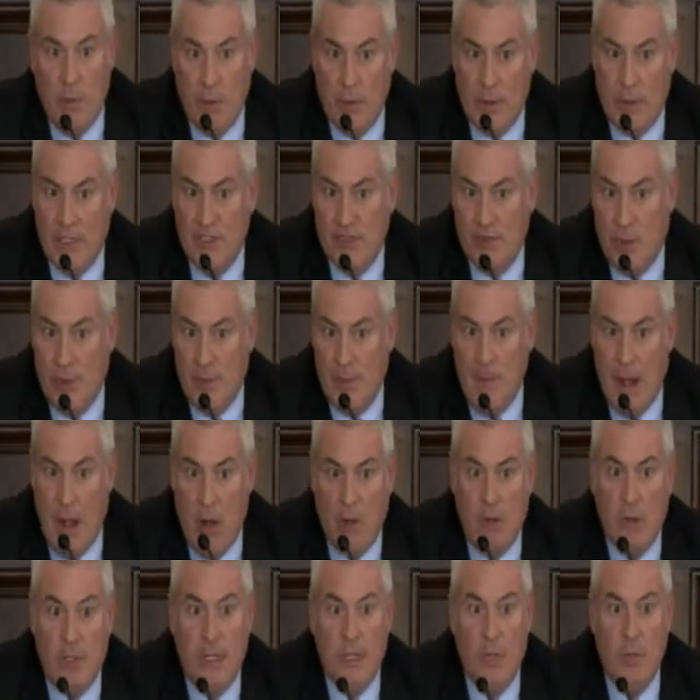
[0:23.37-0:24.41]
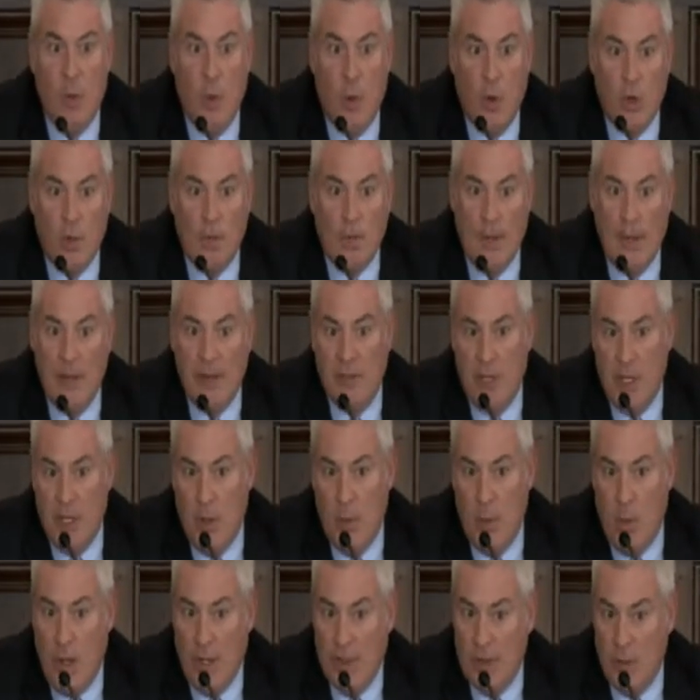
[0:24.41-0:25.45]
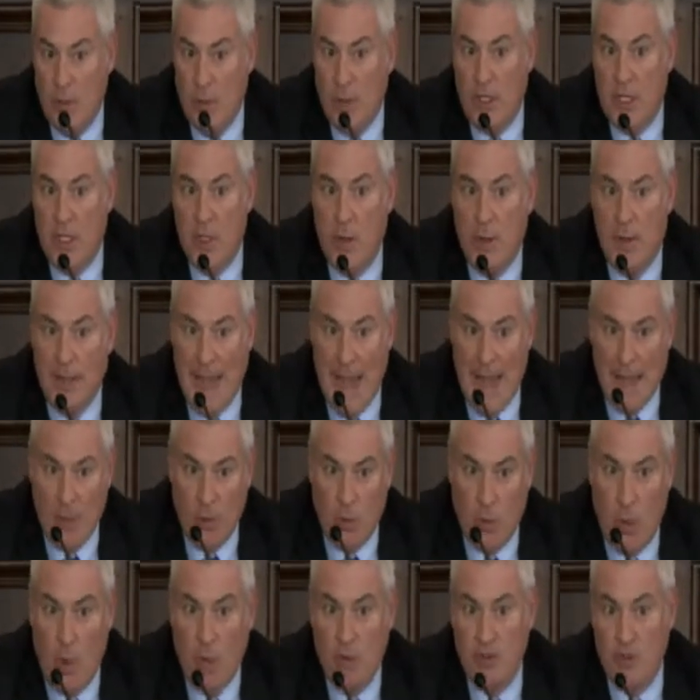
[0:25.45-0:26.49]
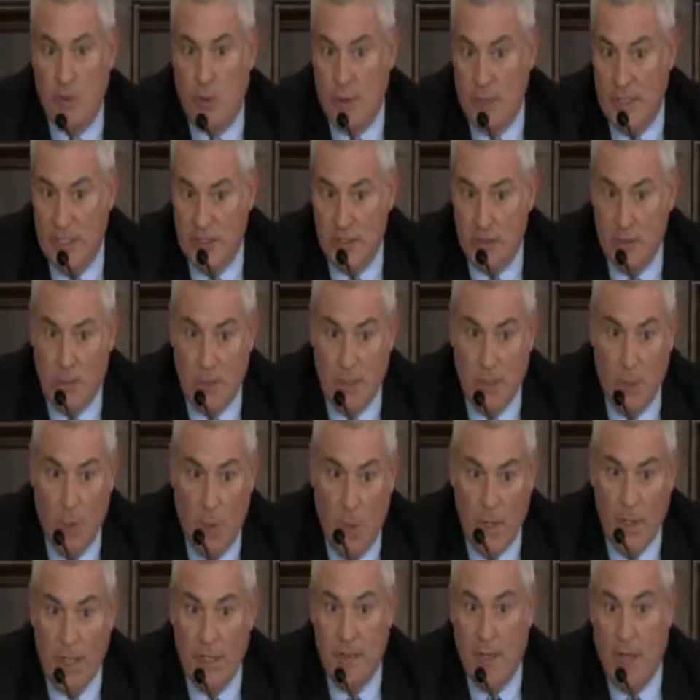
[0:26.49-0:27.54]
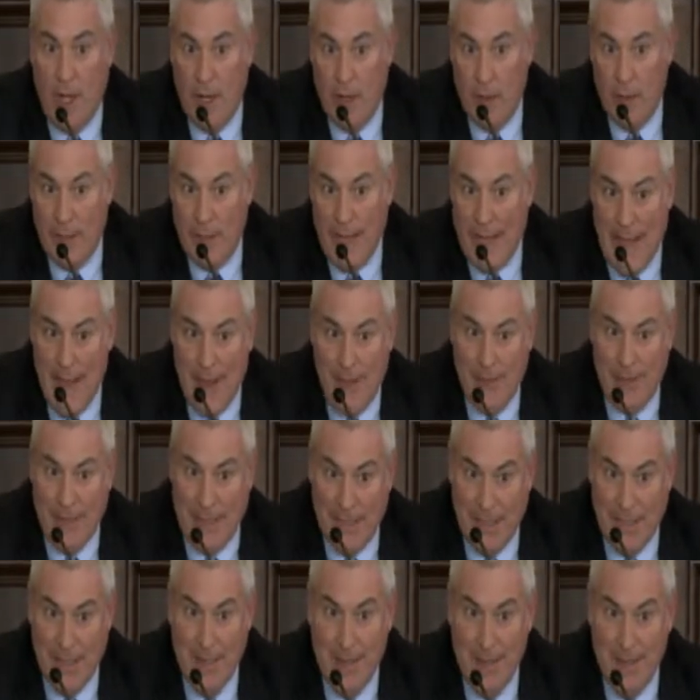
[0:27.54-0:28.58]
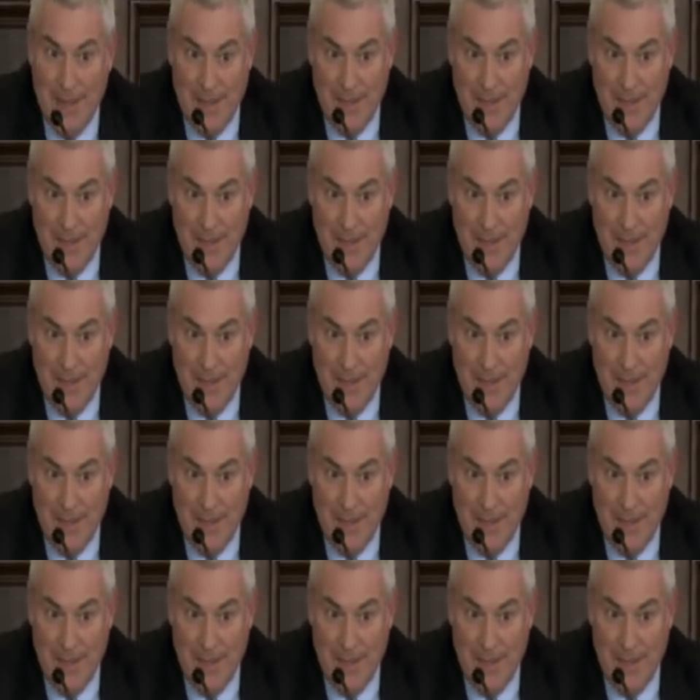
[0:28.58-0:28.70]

they're concerned about clean water, but I'll tell you what, they'll kill an agricultural industry in one entire county,